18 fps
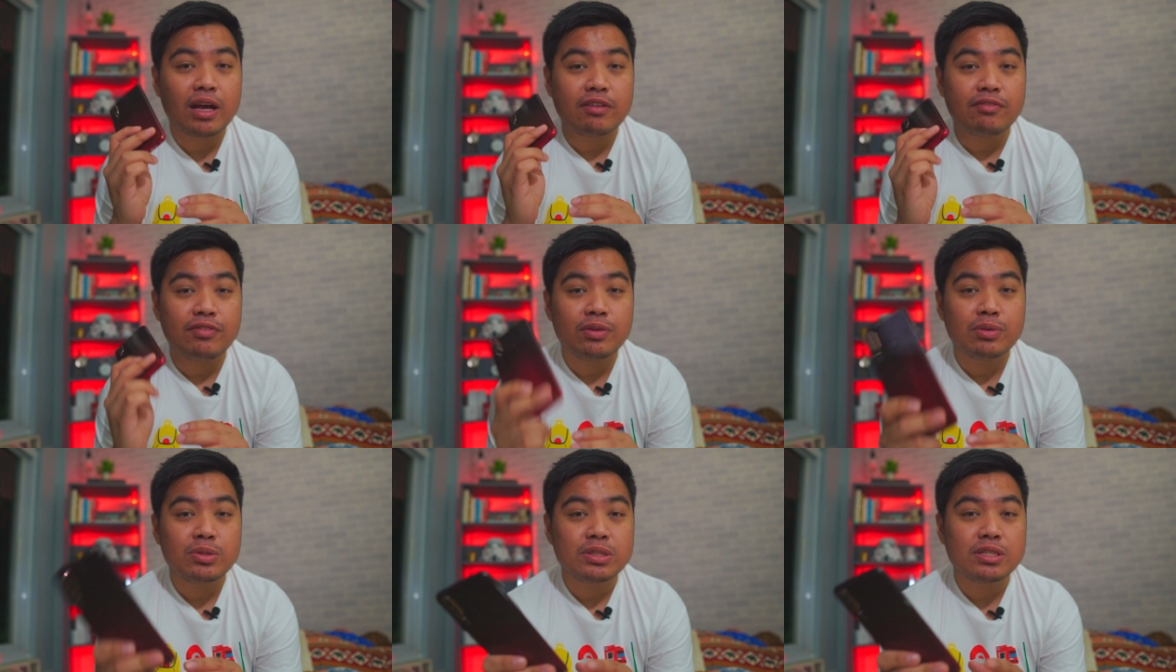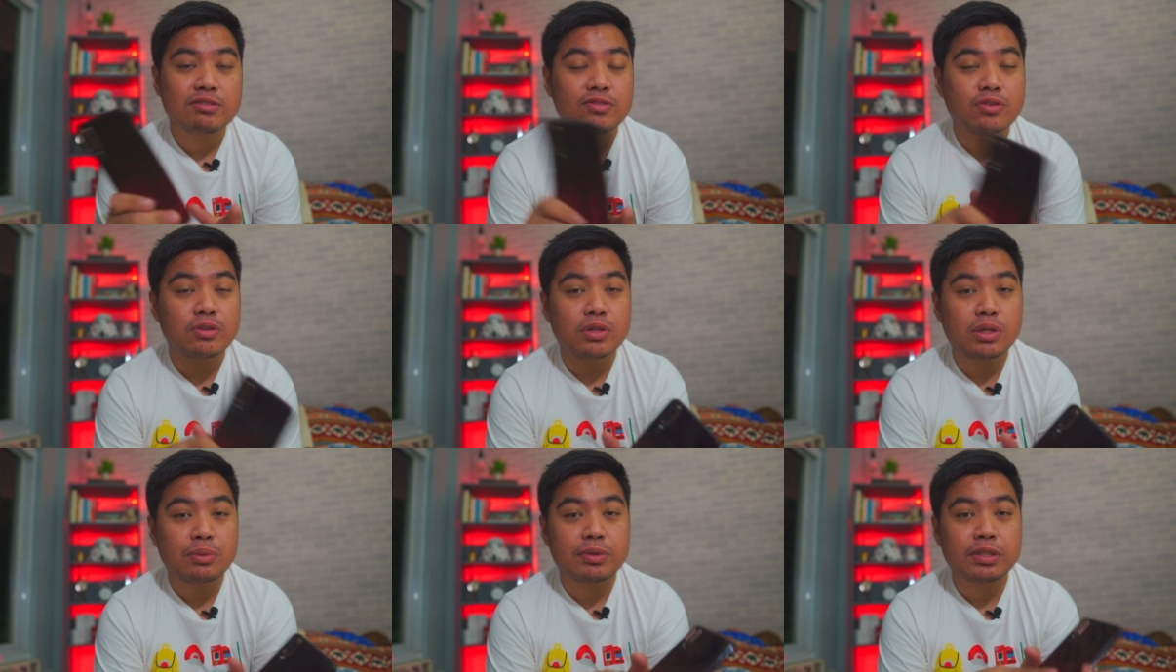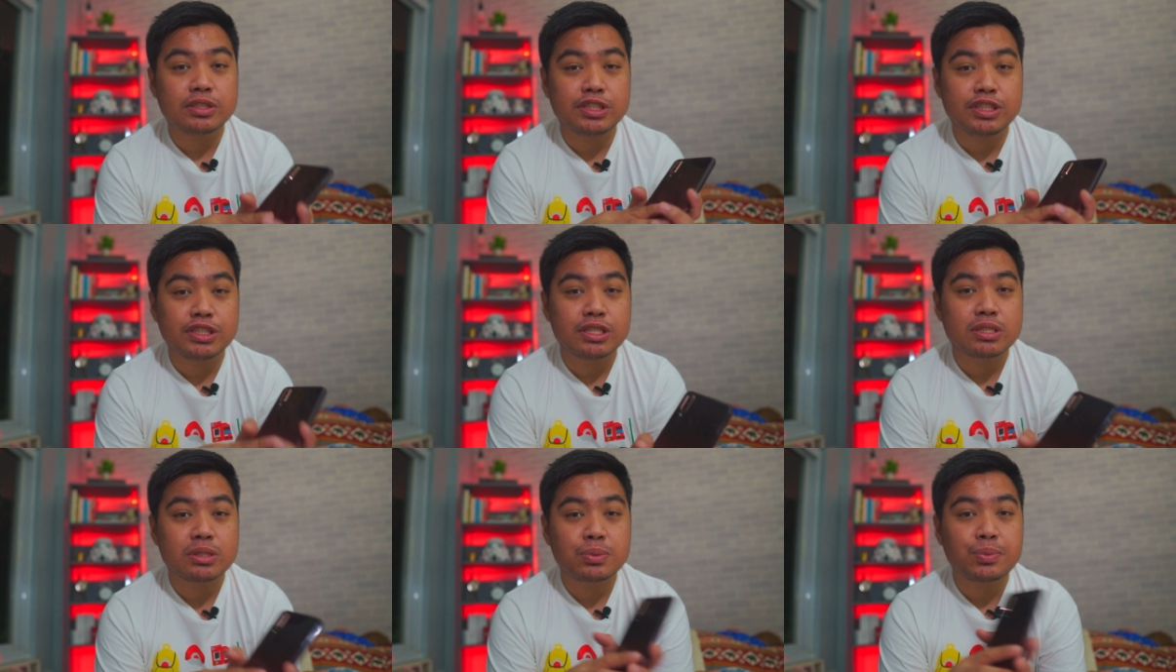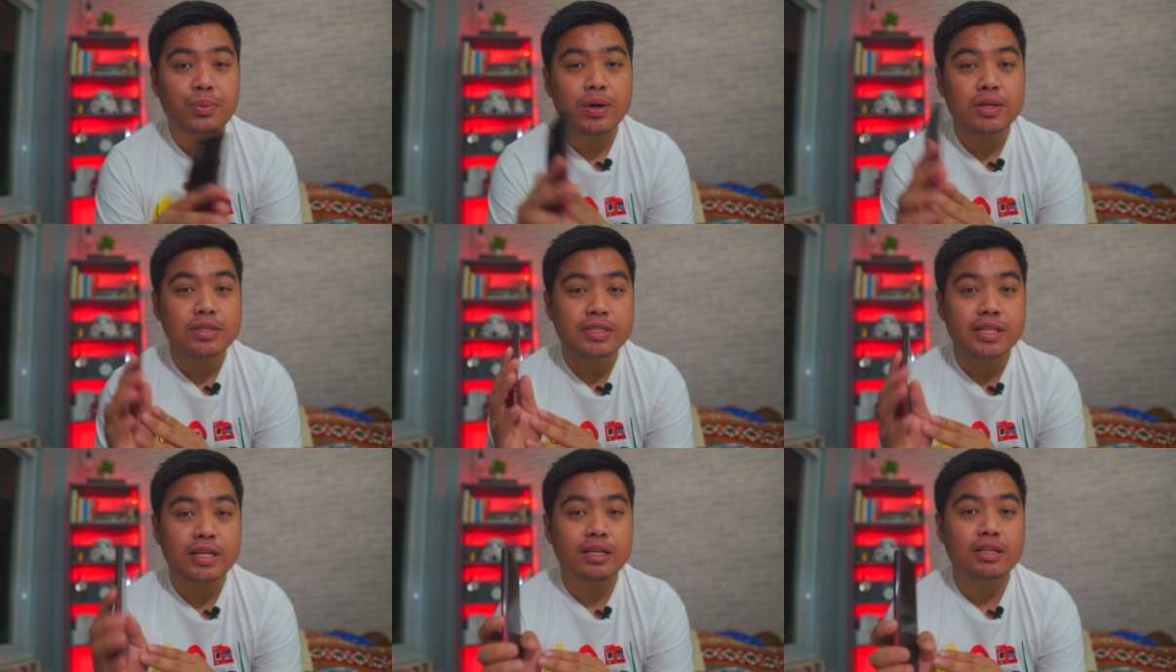I've used the phone with just
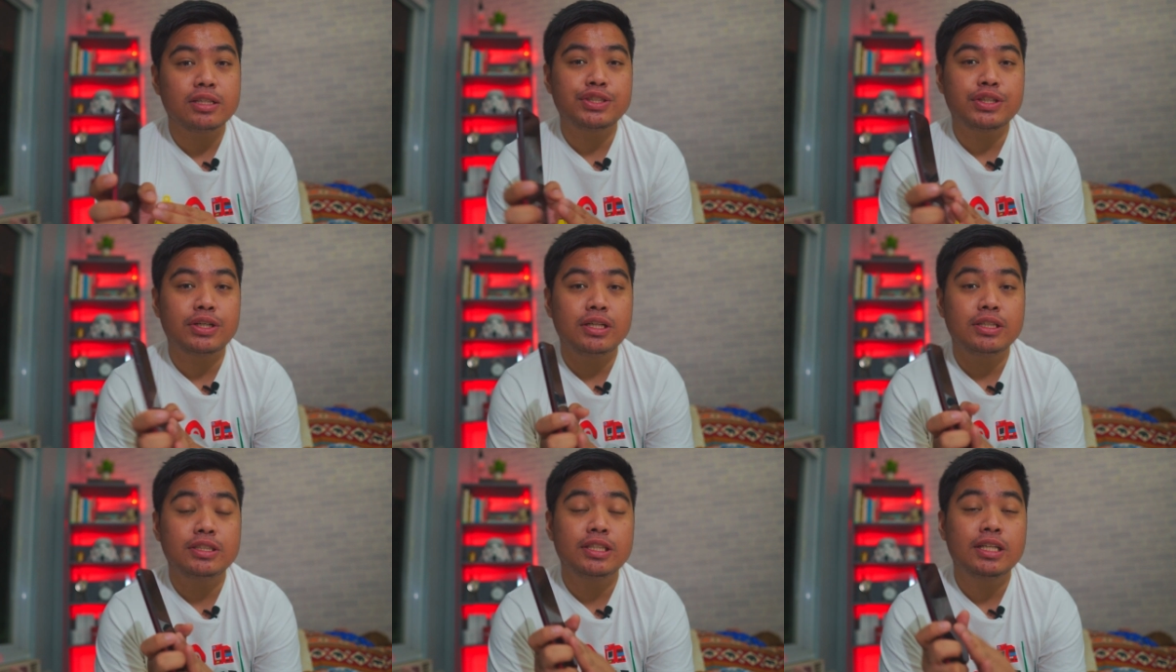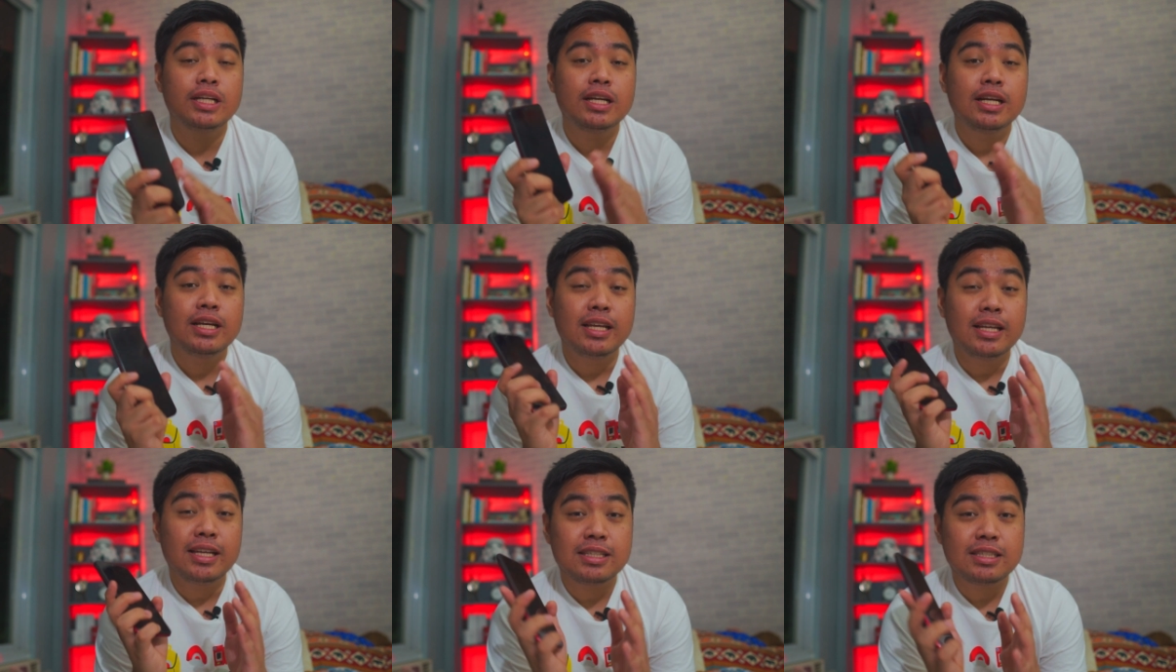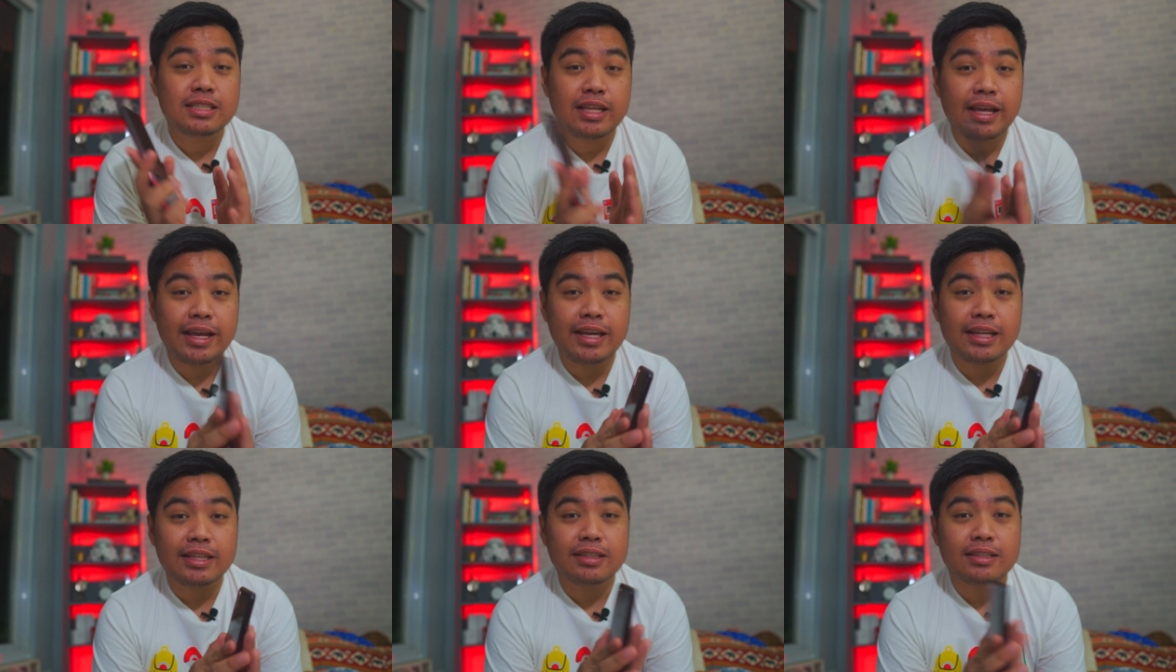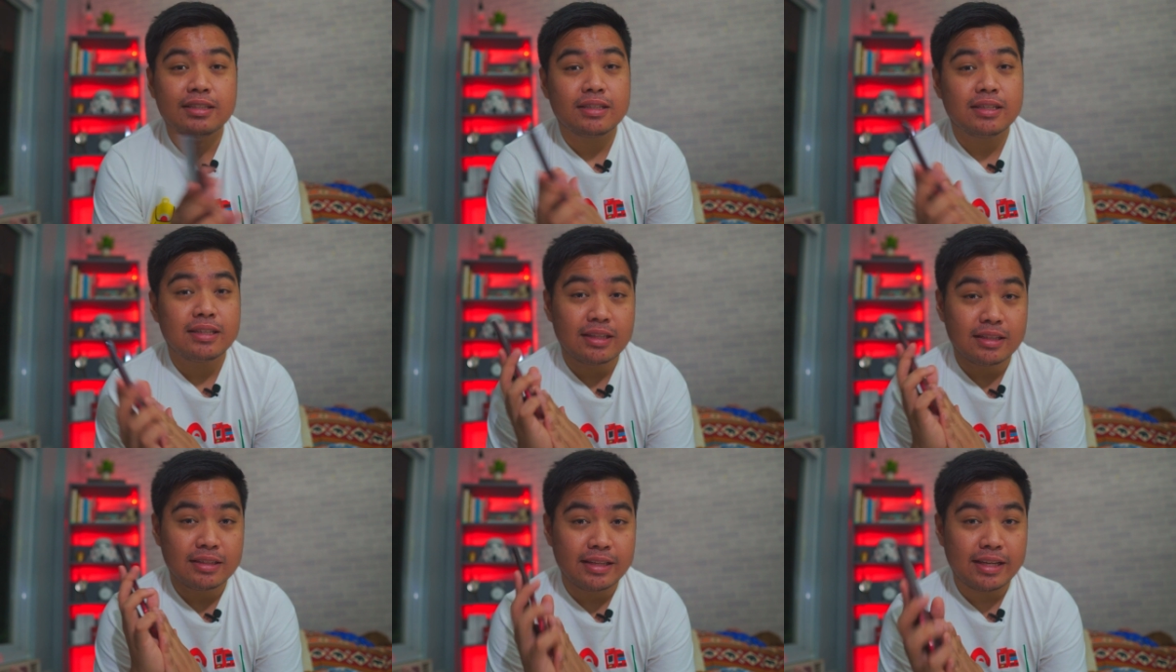one single charge is 8
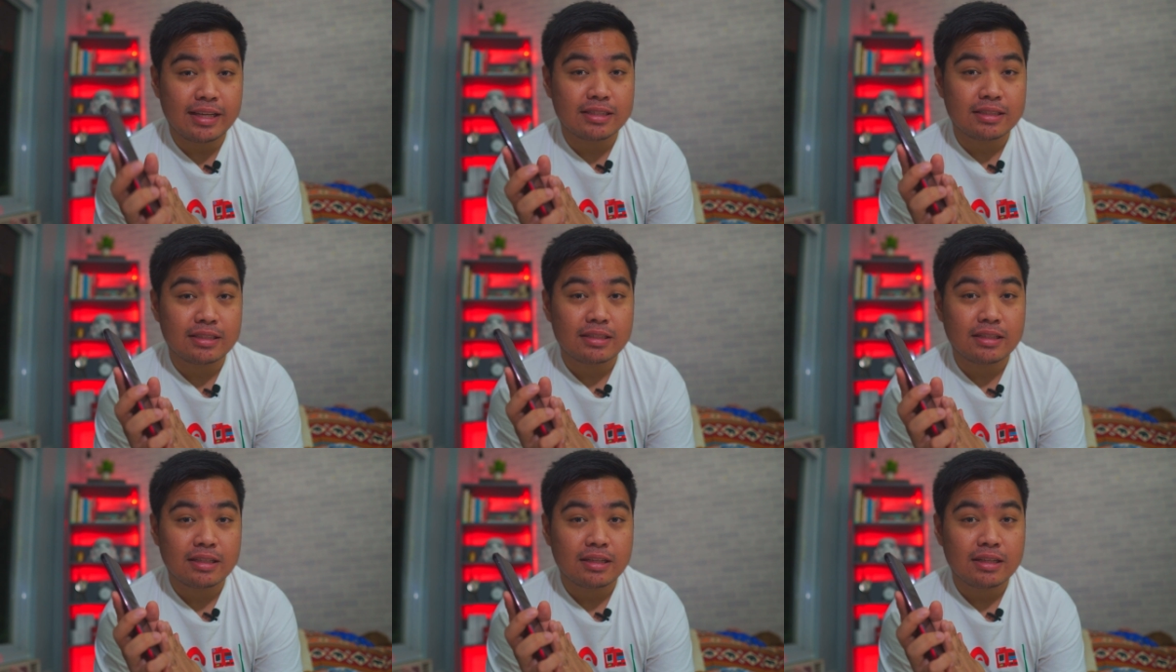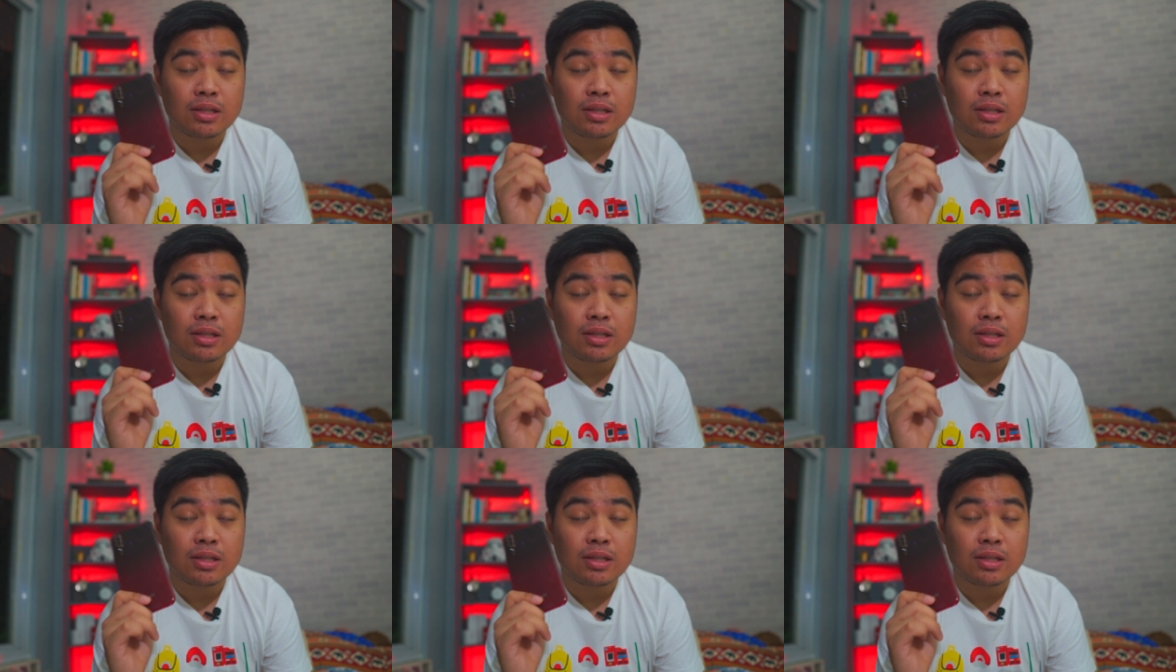days.